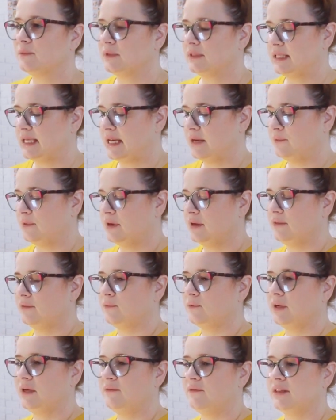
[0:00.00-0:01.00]
We'll take
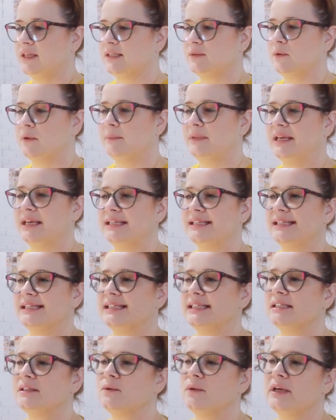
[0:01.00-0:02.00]
rid of this one because
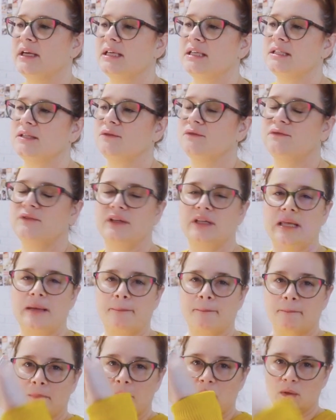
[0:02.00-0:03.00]
this is going to fill
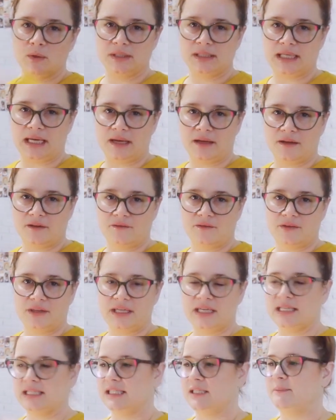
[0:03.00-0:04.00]
up most of
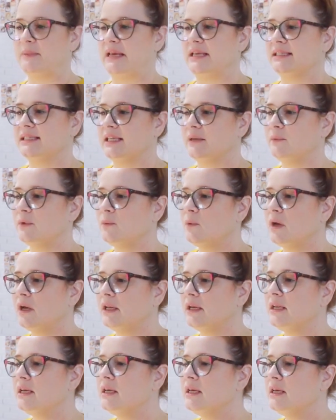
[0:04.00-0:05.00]
the space that we
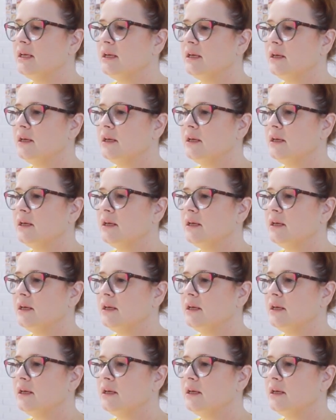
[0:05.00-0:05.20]
want.